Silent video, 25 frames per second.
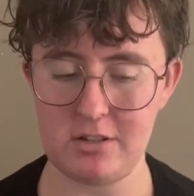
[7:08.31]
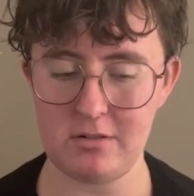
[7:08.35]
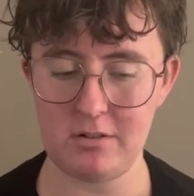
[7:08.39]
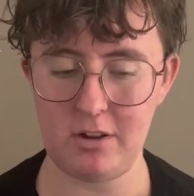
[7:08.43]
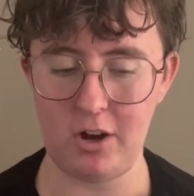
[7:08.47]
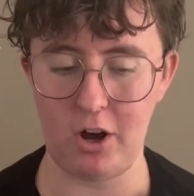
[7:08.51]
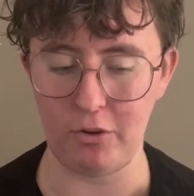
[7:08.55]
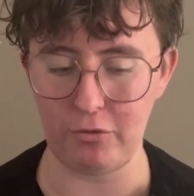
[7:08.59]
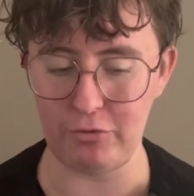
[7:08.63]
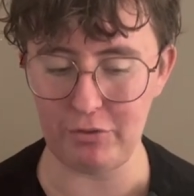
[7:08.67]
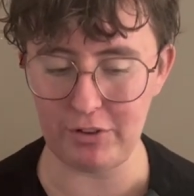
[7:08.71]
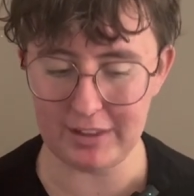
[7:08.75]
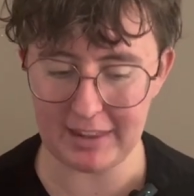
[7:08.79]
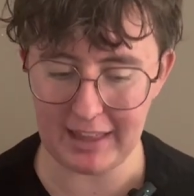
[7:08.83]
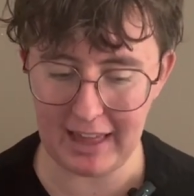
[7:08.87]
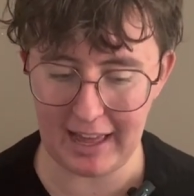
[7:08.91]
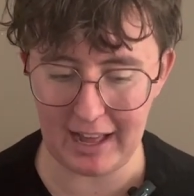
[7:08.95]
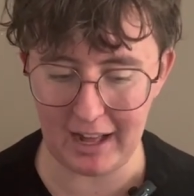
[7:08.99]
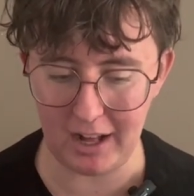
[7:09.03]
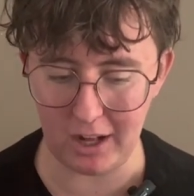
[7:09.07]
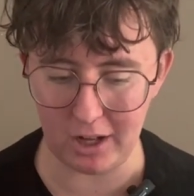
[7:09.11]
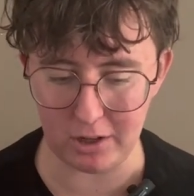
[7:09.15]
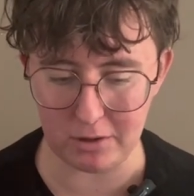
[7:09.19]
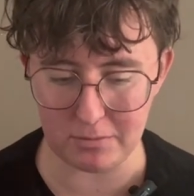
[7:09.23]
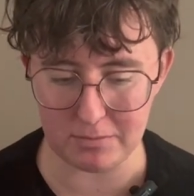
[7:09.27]
Hopefully that
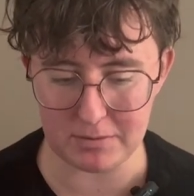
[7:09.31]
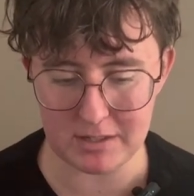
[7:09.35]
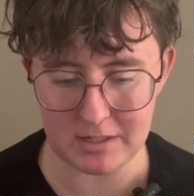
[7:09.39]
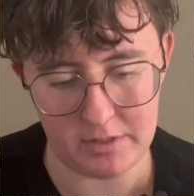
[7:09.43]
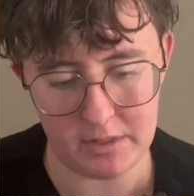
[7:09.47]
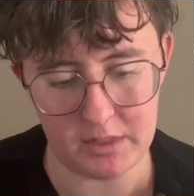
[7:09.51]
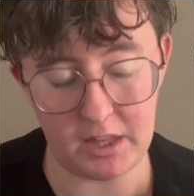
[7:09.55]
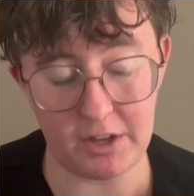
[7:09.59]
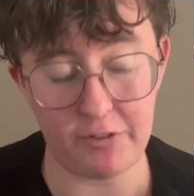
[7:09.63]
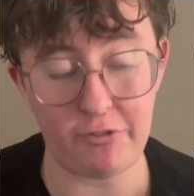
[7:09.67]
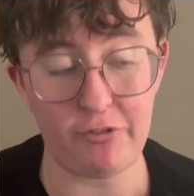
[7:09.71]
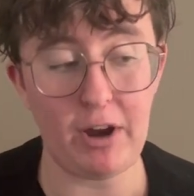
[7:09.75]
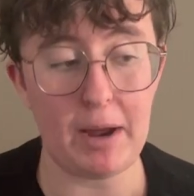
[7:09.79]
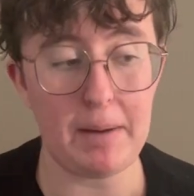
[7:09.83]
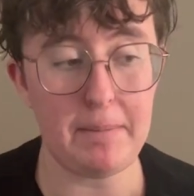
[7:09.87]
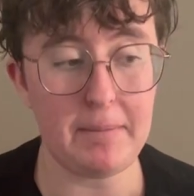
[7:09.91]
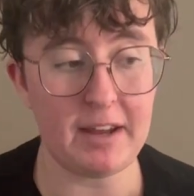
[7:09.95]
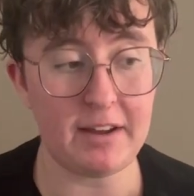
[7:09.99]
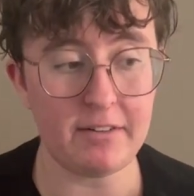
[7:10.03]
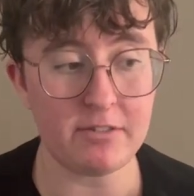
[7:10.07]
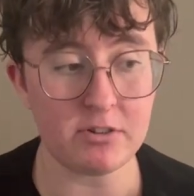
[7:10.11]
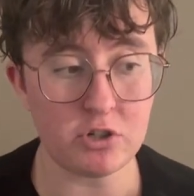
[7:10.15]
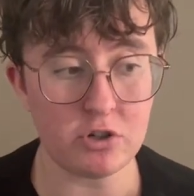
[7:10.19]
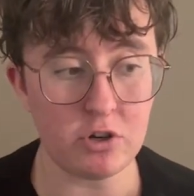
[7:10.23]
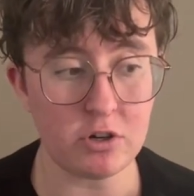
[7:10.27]
helps. The framing
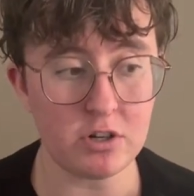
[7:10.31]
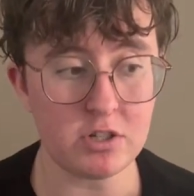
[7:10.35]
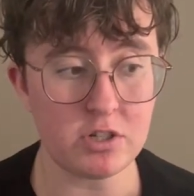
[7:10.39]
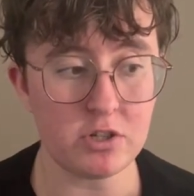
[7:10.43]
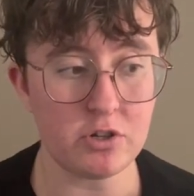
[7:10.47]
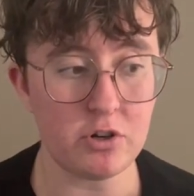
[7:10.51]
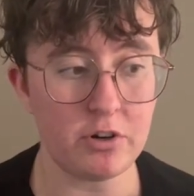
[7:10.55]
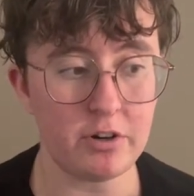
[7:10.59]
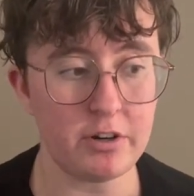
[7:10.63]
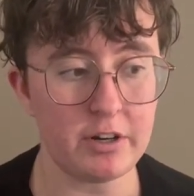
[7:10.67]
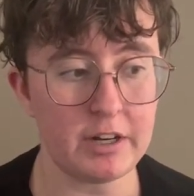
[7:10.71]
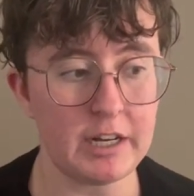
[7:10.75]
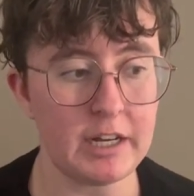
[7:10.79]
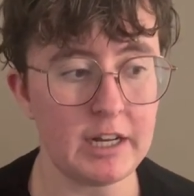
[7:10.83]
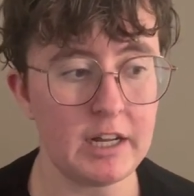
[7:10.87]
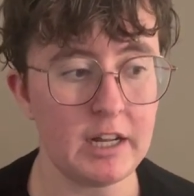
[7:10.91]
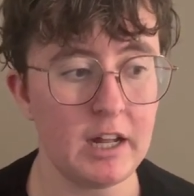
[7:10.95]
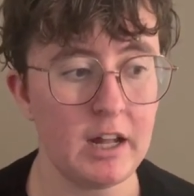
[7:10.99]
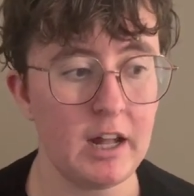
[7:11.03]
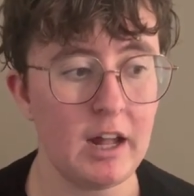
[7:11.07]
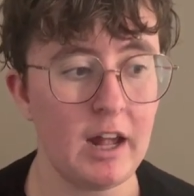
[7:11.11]
of a short story,